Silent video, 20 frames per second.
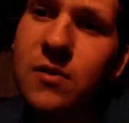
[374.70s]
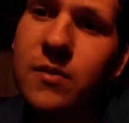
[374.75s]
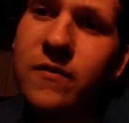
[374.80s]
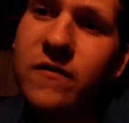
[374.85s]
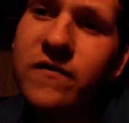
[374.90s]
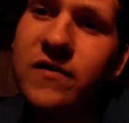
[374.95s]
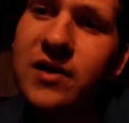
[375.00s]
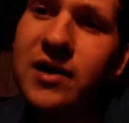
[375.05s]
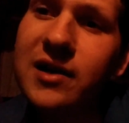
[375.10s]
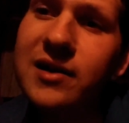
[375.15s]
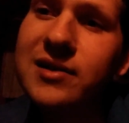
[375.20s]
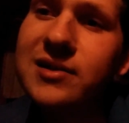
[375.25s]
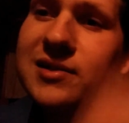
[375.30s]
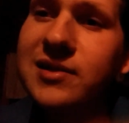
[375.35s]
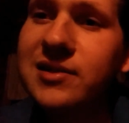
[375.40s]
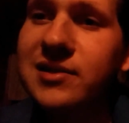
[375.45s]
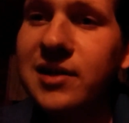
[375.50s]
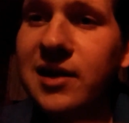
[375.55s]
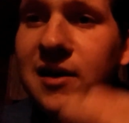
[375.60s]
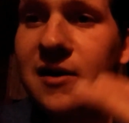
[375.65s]
Rebel Flynn
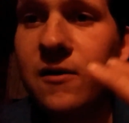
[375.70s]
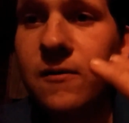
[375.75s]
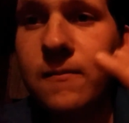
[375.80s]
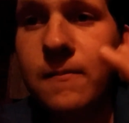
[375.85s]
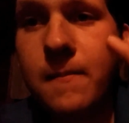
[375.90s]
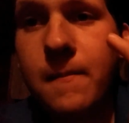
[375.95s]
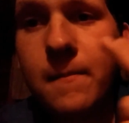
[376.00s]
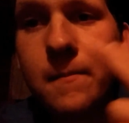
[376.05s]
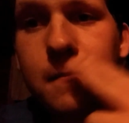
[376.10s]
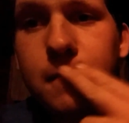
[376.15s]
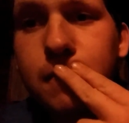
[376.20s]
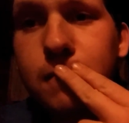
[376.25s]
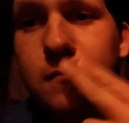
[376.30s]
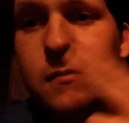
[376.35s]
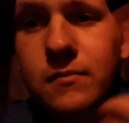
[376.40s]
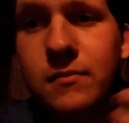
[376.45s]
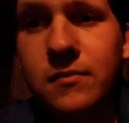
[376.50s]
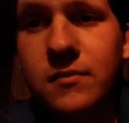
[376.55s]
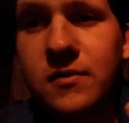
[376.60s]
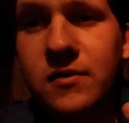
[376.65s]
86 out.
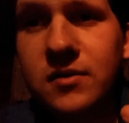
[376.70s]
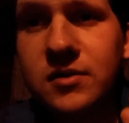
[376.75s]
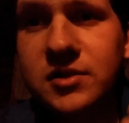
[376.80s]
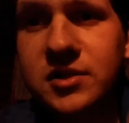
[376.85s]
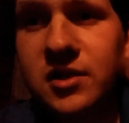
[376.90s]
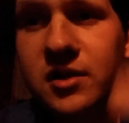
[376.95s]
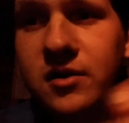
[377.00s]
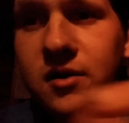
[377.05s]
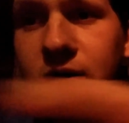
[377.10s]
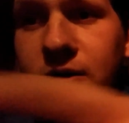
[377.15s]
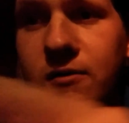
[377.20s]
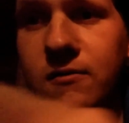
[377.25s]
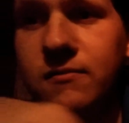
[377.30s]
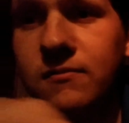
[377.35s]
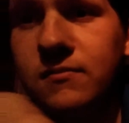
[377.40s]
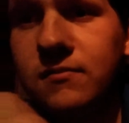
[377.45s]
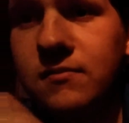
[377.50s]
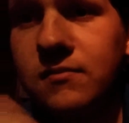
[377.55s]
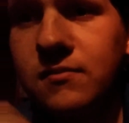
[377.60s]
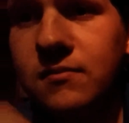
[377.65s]
See
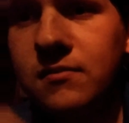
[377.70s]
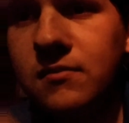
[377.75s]
y'all.